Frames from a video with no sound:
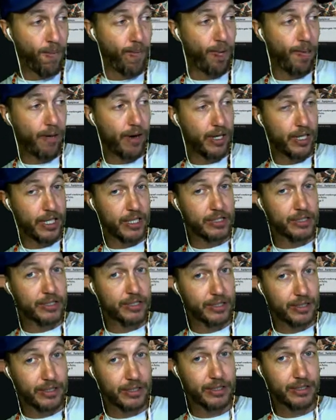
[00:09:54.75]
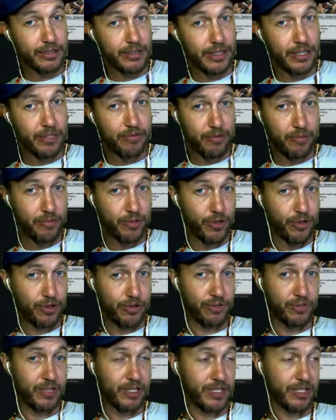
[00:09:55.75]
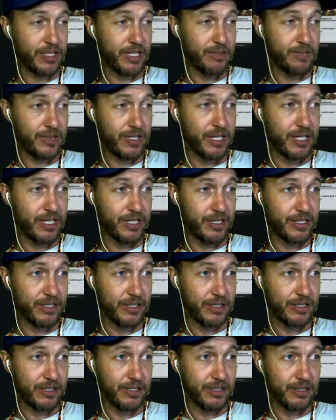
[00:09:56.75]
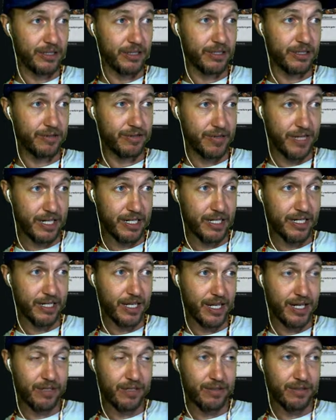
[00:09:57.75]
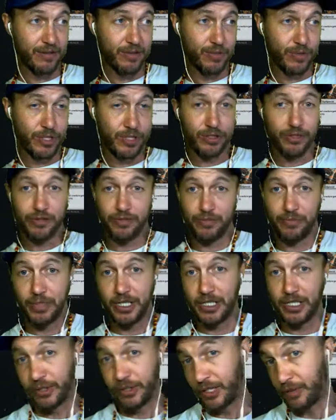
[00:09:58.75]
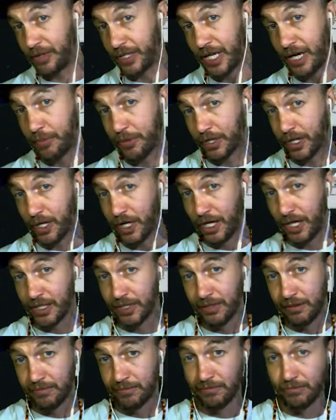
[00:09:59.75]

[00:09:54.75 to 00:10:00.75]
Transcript: and that's kind of important when it comes down to the fact that We could have been swinging with hammer guys.